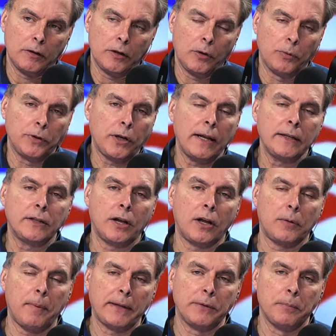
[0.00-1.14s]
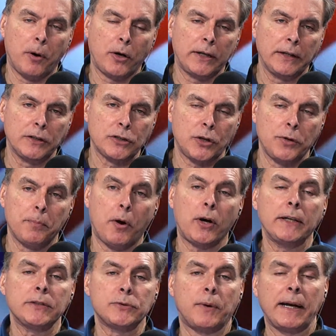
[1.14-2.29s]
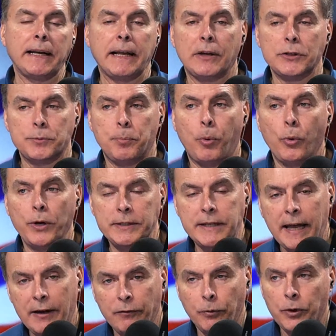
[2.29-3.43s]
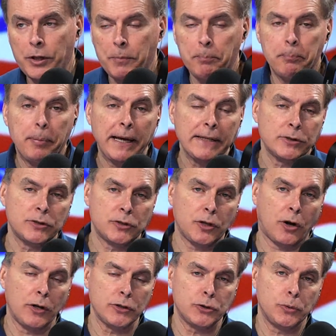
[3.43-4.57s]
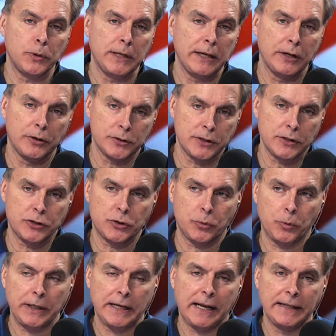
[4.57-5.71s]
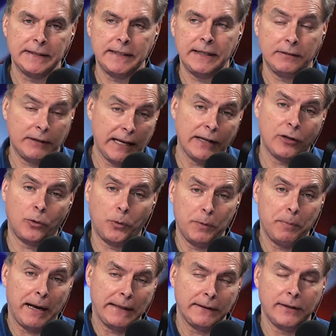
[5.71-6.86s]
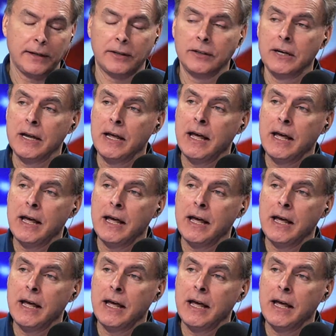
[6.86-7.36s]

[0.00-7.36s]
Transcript: you know, we're trying to talk about the market. So the markets right now is poised to have one of the best starts to a year since 2019. Got to go way back to there.